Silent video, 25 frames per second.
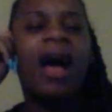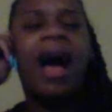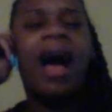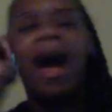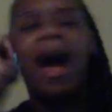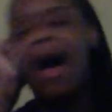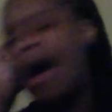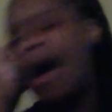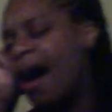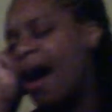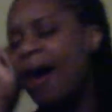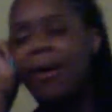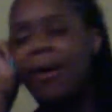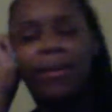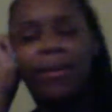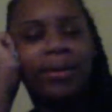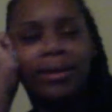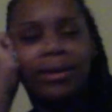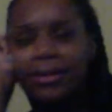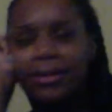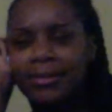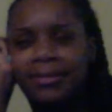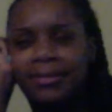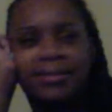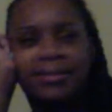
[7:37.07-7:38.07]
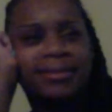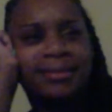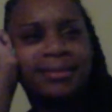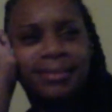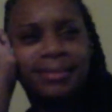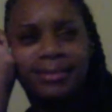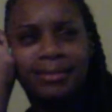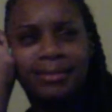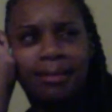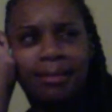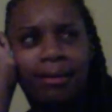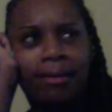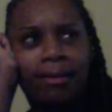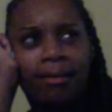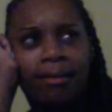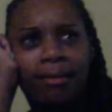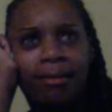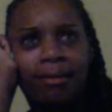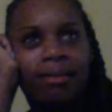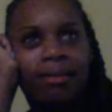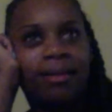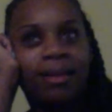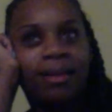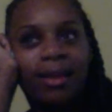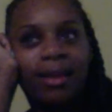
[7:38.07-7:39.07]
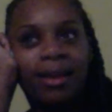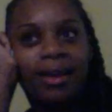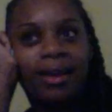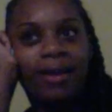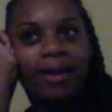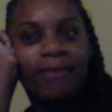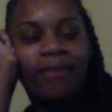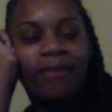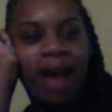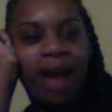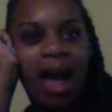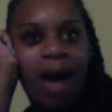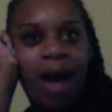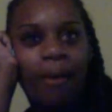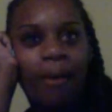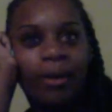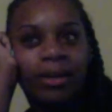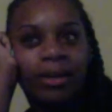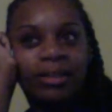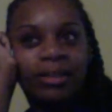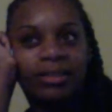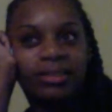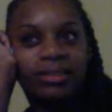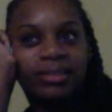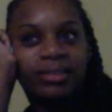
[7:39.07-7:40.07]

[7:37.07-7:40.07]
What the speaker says: hours. Ugh. For hours.